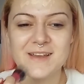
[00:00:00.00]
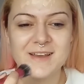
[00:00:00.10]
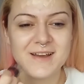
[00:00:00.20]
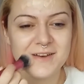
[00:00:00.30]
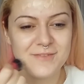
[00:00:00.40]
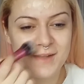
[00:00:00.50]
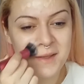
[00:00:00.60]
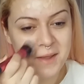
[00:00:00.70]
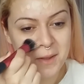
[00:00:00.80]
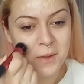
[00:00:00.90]
kind of
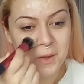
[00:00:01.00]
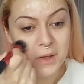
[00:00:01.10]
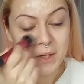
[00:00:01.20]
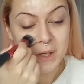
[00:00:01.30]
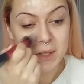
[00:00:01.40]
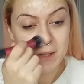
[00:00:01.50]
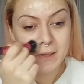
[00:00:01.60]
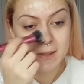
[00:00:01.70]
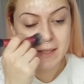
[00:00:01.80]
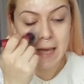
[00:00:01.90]
like a
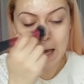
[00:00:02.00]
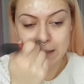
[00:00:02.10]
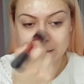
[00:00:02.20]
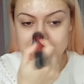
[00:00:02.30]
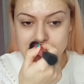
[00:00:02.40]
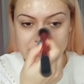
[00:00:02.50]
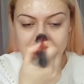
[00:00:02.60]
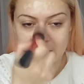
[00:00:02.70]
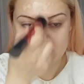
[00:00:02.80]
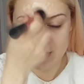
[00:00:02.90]
little cat
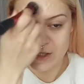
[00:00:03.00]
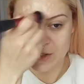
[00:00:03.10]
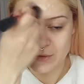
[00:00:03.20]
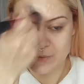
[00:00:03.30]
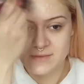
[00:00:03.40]
scratching you.